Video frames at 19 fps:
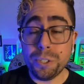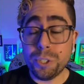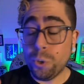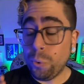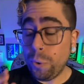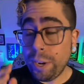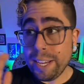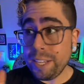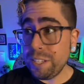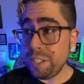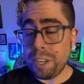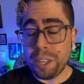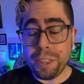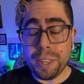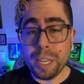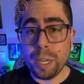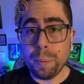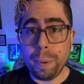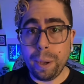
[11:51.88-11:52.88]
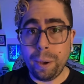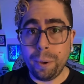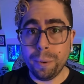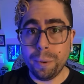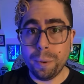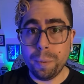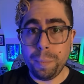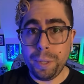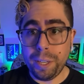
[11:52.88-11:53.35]
is crazy to think about
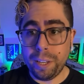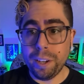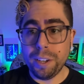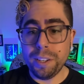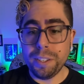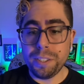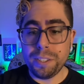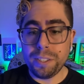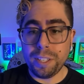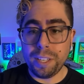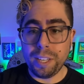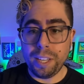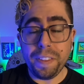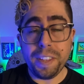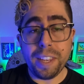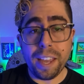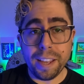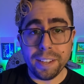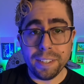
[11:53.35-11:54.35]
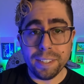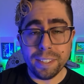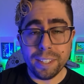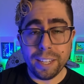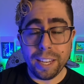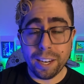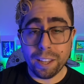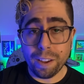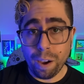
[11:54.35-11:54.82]
because in the end,
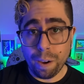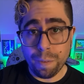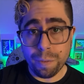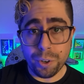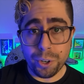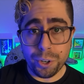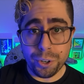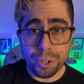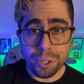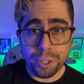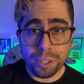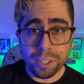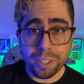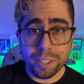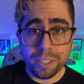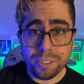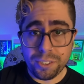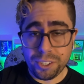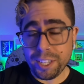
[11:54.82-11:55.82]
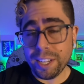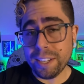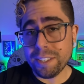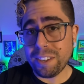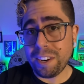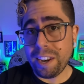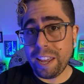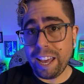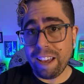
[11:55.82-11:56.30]
it covered
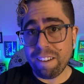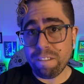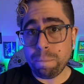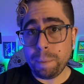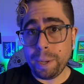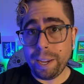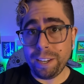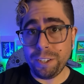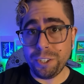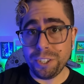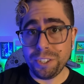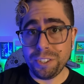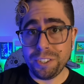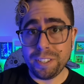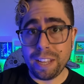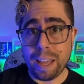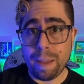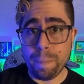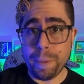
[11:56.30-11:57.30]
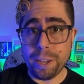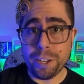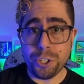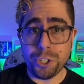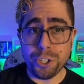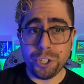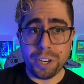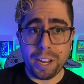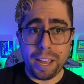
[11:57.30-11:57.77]
6.5 pages that
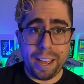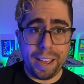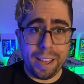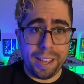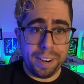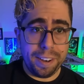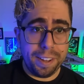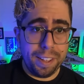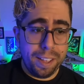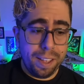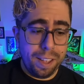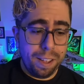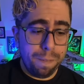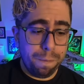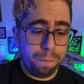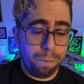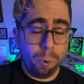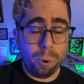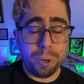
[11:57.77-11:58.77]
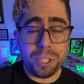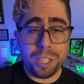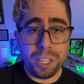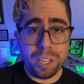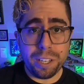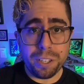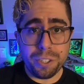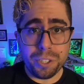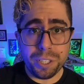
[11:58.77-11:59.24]
measured at
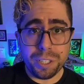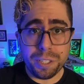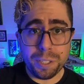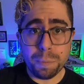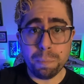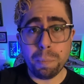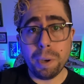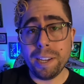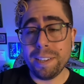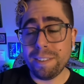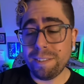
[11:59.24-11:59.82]
14 inches by